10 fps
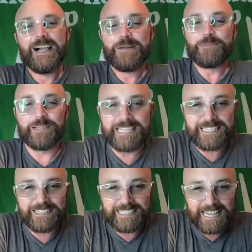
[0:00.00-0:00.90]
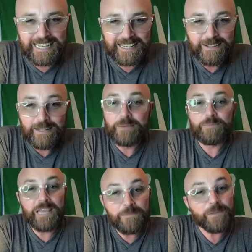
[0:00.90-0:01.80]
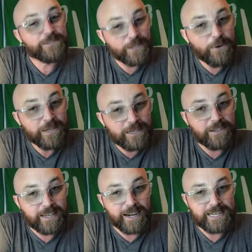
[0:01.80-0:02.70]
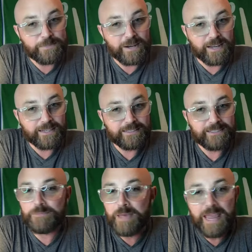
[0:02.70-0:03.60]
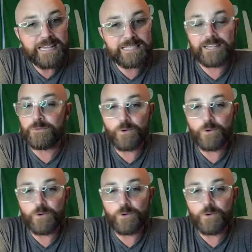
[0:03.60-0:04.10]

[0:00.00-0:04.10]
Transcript: But listen, I tell you, people know you like Carlsberg. Your mates, your